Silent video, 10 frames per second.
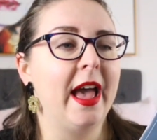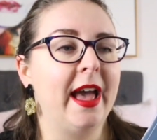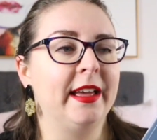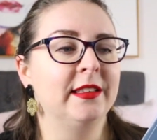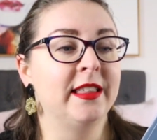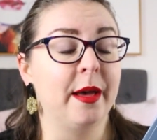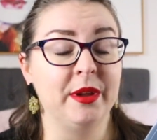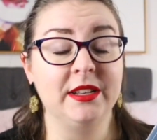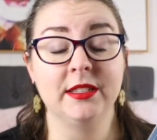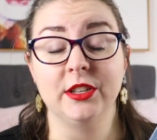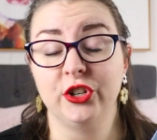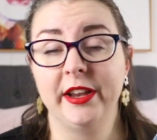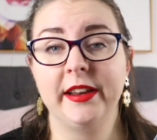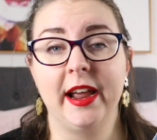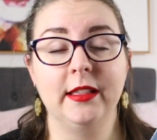and that means that she
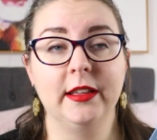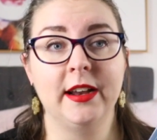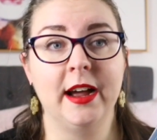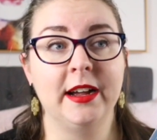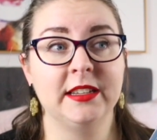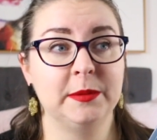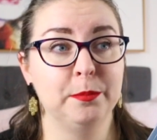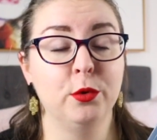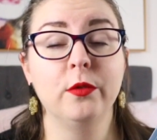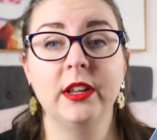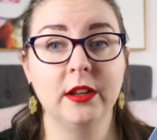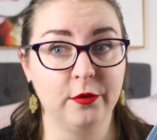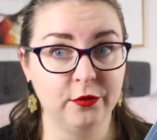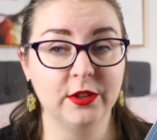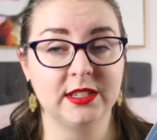and Kaylin are moving
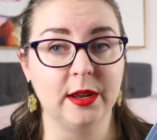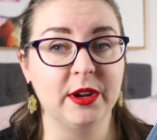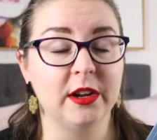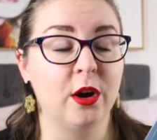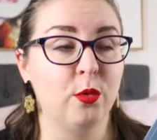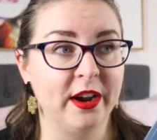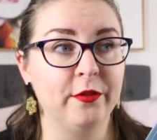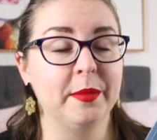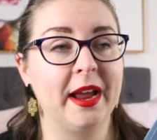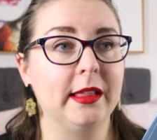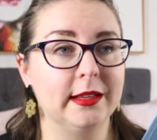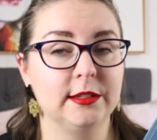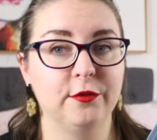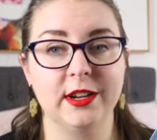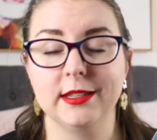for the summer away from
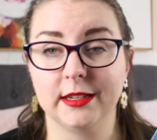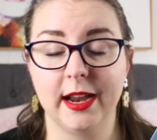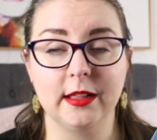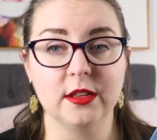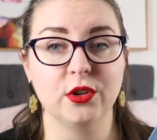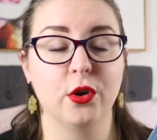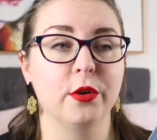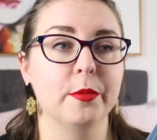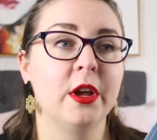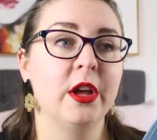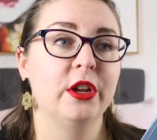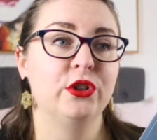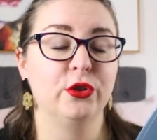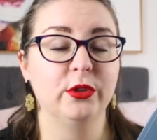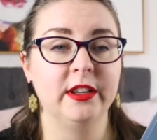Kaylin's friends and Kaylin's home
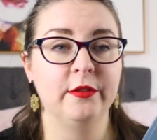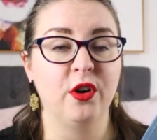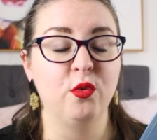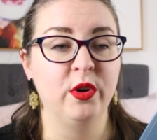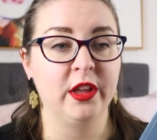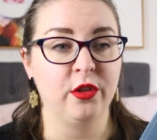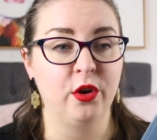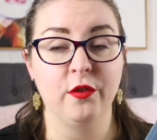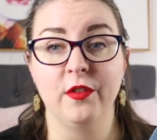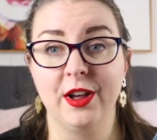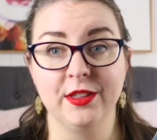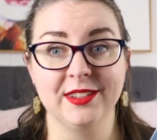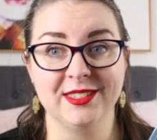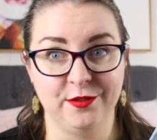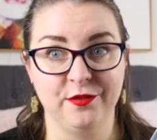to live with her
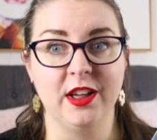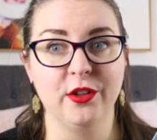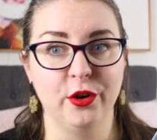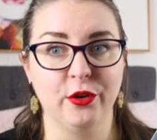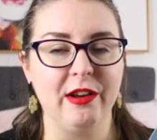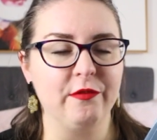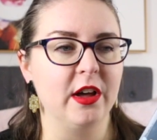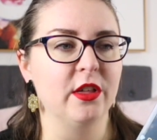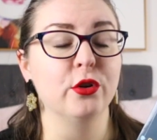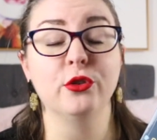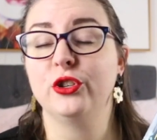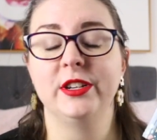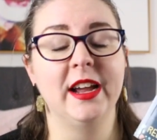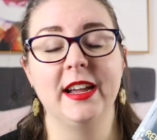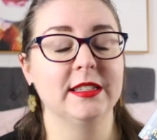father's father, her grandfather, who
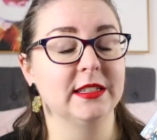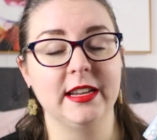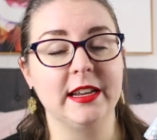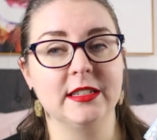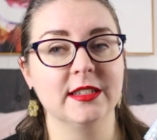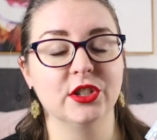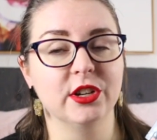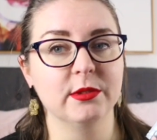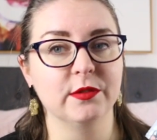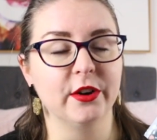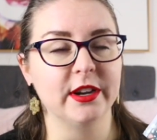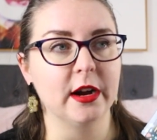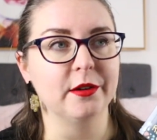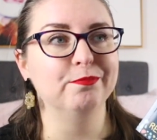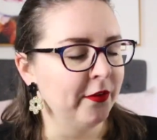she hasn't seen since she was very young.